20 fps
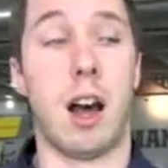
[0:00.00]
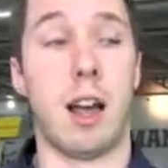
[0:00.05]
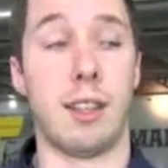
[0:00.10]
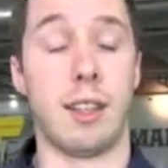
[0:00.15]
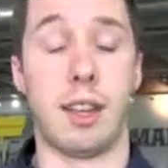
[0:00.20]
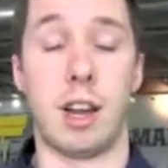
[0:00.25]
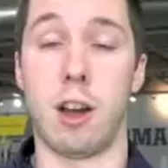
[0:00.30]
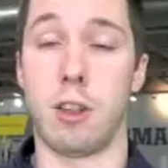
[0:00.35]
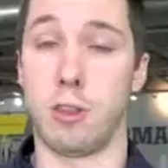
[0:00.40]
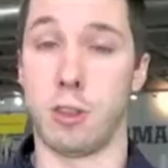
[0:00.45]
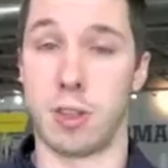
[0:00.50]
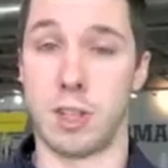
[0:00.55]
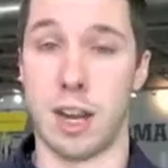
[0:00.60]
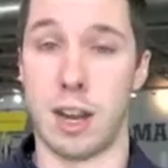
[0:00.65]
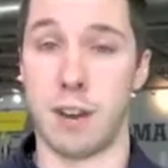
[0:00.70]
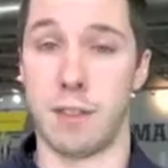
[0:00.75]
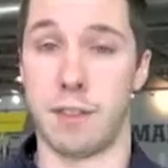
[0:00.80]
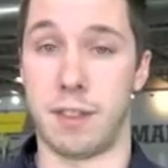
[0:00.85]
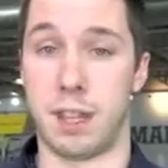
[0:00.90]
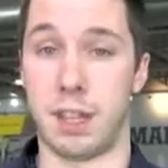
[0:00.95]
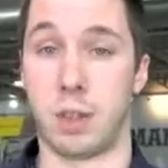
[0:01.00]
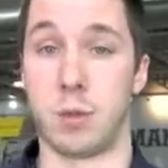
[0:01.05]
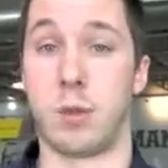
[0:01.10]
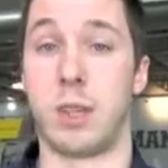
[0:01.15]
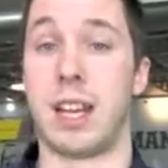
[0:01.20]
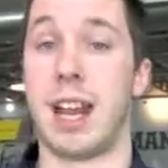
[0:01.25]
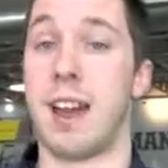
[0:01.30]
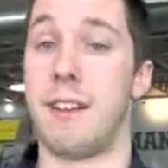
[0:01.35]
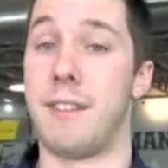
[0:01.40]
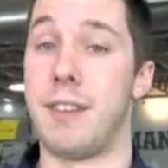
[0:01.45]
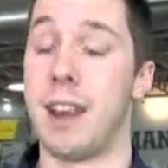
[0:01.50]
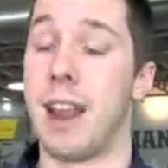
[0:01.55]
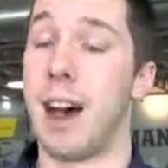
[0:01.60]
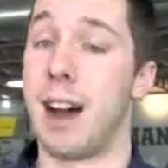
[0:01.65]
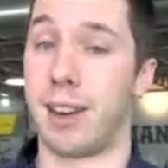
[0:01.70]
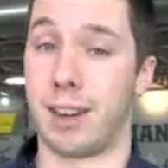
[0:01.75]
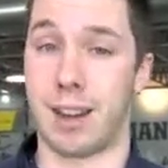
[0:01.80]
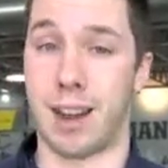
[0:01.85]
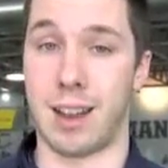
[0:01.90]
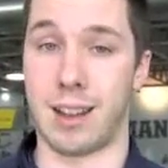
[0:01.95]
On the other side of things, we could have
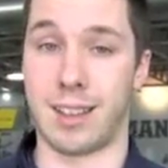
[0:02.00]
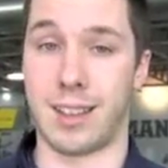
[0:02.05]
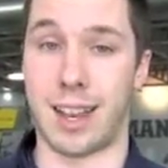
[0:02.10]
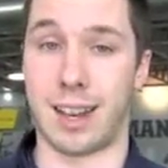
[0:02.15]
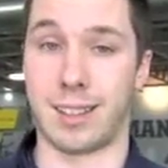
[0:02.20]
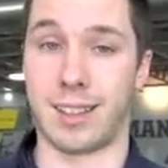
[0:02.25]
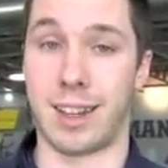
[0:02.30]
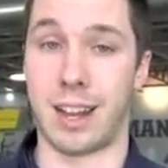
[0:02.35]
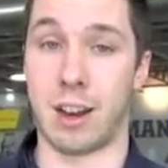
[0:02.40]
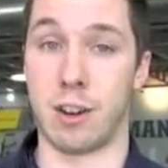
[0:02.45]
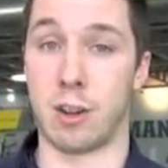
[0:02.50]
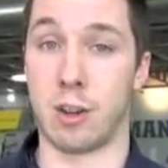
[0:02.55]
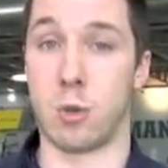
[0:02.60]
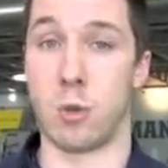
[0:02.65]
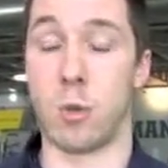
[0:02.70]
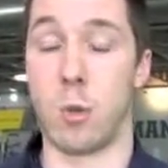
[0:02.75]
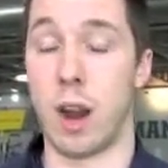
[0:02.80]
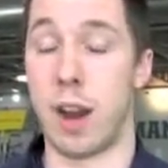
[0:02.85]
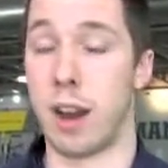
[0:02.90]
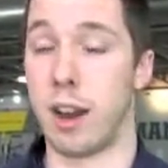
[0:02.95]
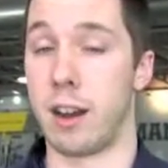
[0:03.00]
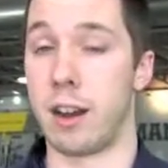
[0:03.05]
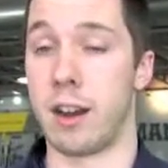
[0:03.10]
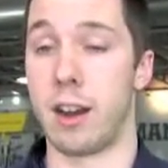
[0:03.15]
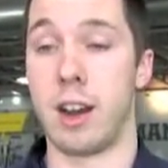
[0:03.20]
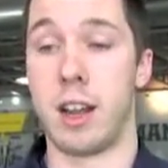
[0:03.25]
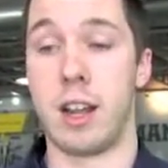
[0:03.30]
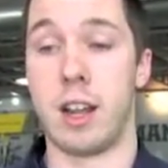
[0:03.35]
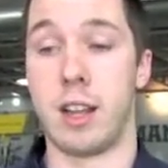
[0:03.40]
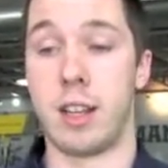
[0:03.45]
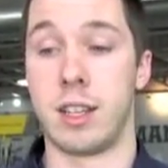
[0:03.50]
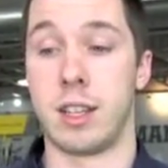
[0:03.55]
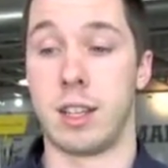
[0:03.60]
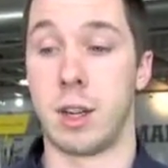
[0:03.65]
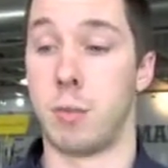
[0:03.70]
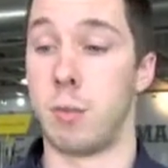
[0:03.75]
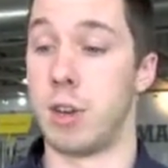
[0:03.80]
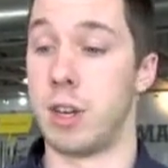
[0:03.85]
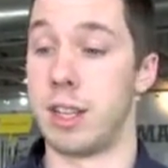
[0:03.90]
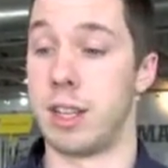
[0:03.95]
non-contact tears where
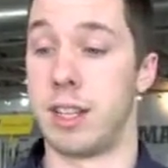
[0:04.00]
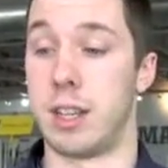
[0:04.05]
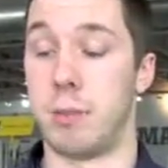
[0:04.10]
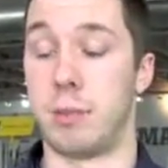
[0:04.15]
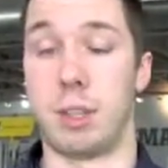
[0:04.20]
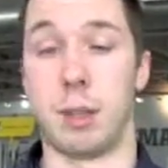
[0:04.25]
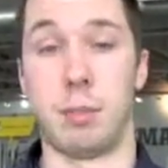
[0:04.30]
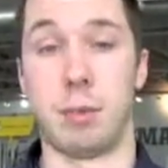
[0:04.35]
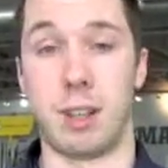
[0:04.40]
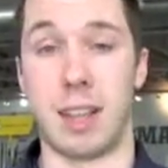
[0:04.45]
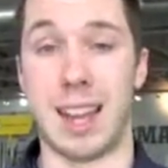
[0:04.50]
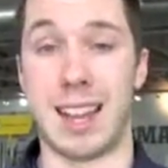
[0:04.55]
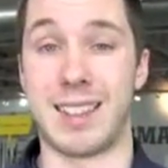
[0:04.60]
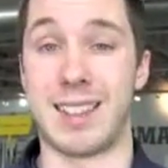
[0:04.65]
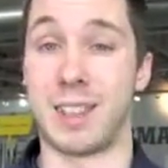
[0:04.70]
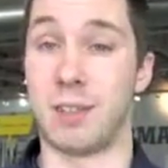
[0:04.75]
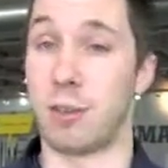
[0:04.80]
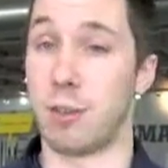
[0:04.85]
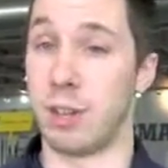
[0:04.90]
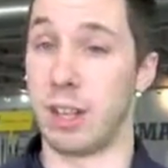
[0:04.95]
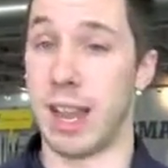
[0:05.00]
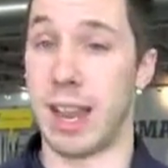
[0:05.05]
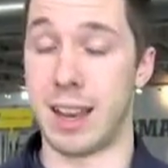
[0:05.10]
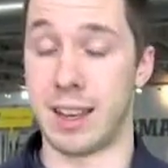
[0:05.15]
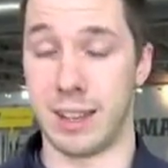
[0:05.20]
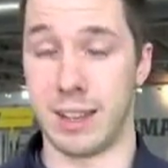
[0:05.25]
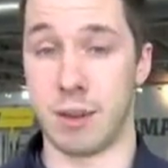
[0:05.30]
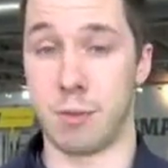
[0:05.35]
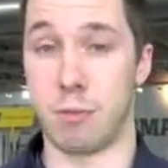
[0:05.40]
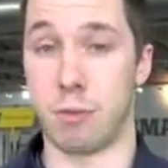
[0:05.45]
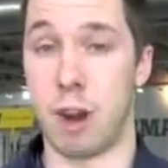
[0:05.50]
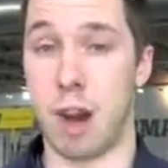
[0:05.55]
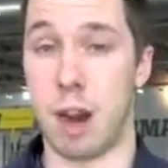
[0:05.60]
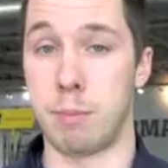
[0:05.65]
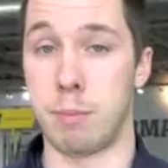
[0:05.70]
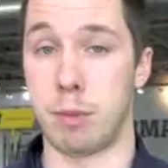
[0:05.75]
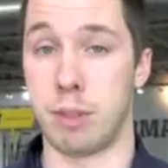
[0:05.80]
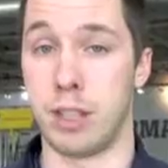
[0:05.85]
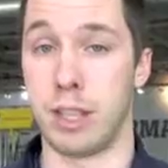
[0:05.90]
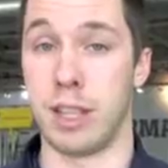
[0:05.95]
someone is simply planting or landing
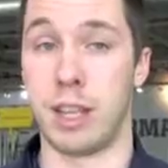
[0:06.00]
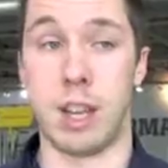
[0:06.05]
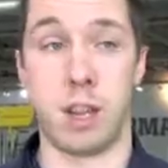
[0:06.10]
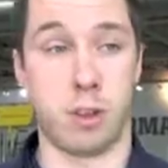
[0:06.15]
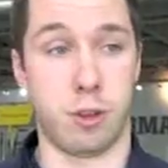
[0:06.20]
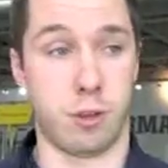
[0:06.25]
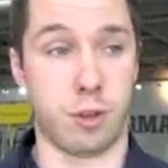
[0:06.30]
improperly.